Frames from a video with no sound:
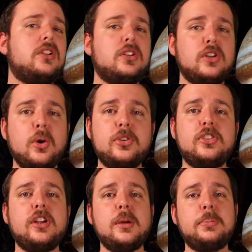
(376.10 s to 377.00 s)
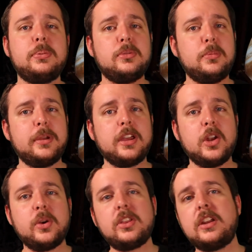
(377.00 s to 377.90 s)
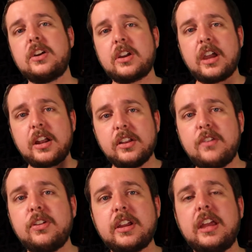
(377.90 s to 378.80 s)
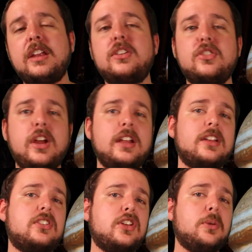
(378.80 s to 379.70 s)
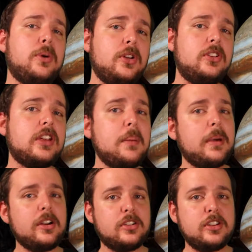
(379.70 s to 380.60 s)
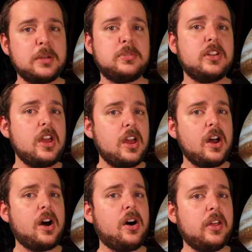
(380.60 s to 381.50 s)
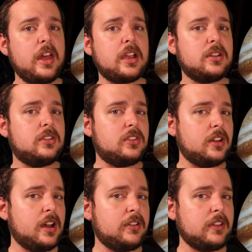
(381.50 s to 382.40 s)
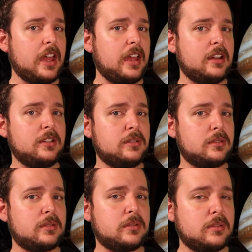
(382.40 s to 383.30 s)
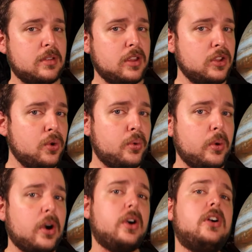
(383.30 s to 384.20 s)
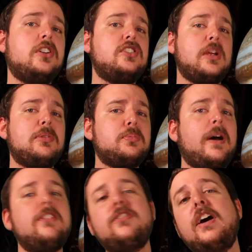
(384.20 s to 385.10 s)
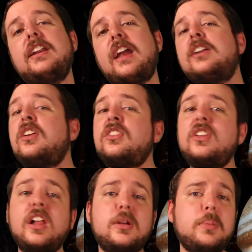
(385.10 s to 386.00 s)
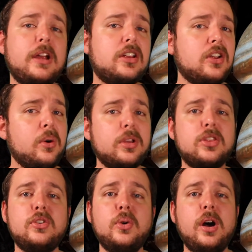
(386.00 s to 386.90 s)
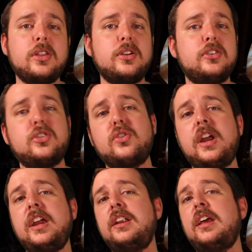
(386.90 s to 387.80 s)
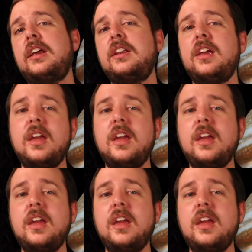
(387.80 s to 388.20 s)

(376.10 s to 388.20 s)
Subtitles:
low ship to begin with, and you're kind of leveling in, trading in skill points to get better ships, all that good stuff. And you earn ships by fighting, not necessarily by going through other trade and